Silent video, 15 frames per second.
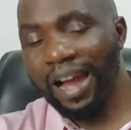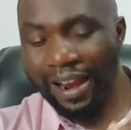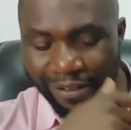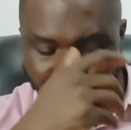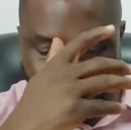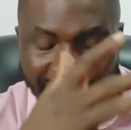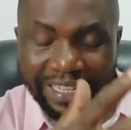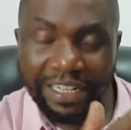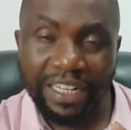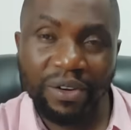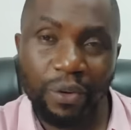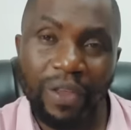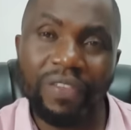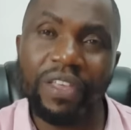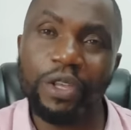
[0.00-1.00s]
And finally,
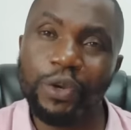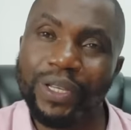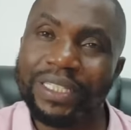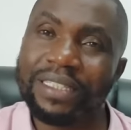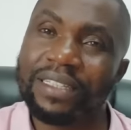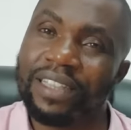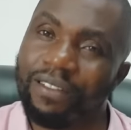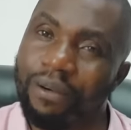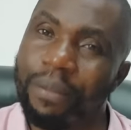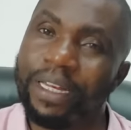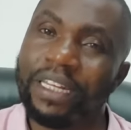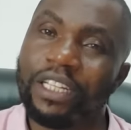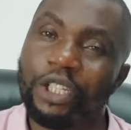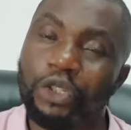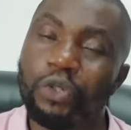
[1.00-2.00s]
when the US
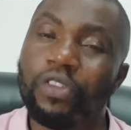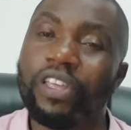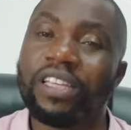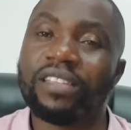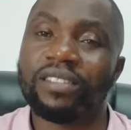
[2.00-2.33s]
government issued their